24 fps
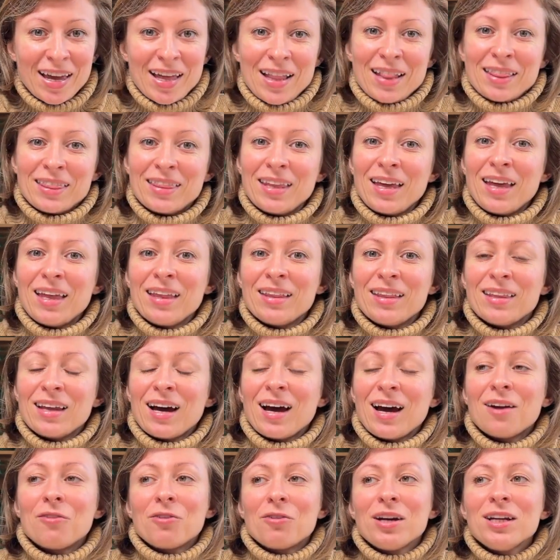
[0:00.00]
Then
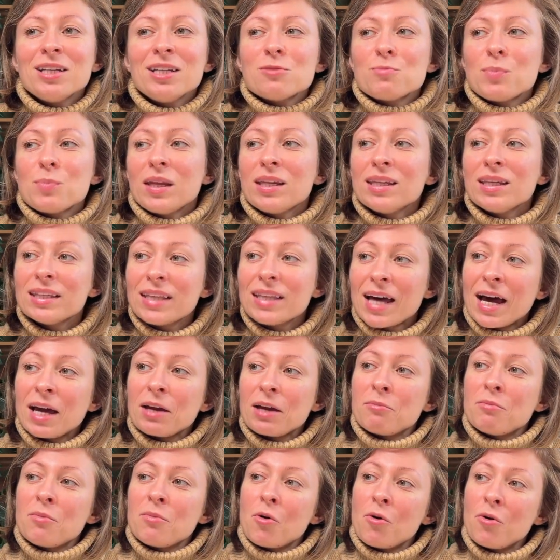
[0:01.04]
I really spent
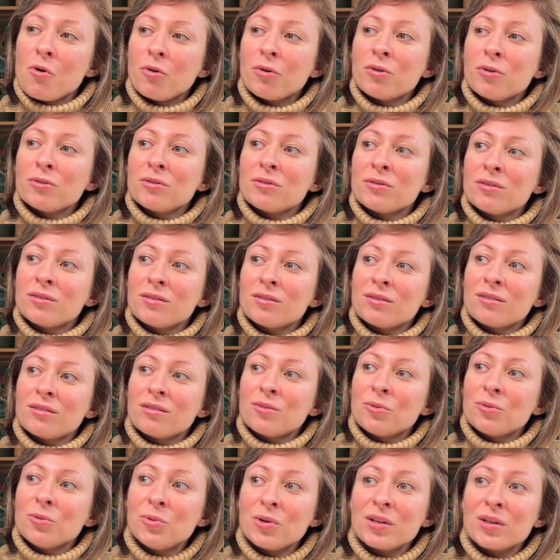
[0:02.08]
time on
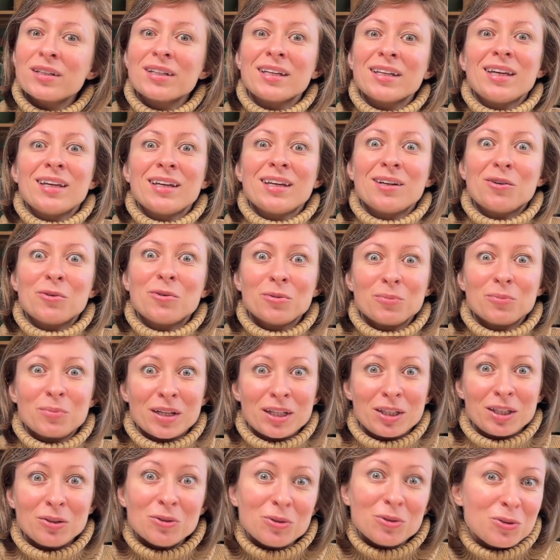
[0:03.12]
working on my
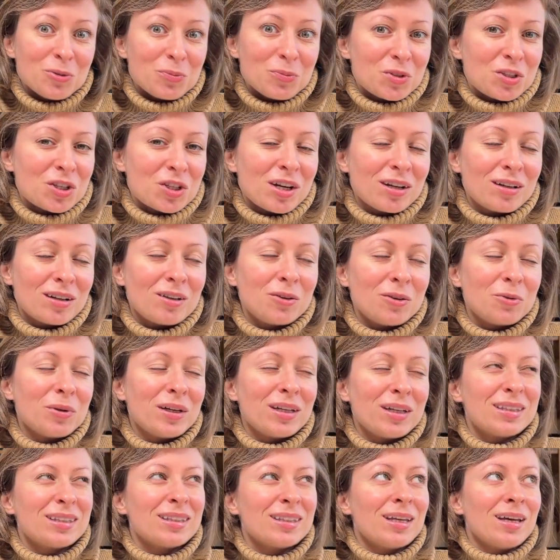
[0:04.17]
YouTube channel,
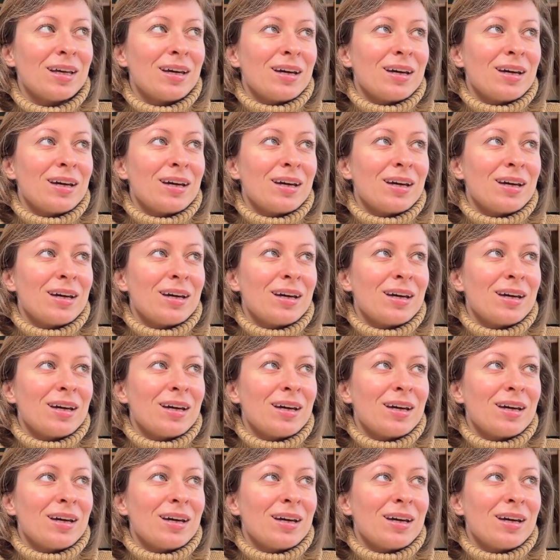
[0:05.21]
and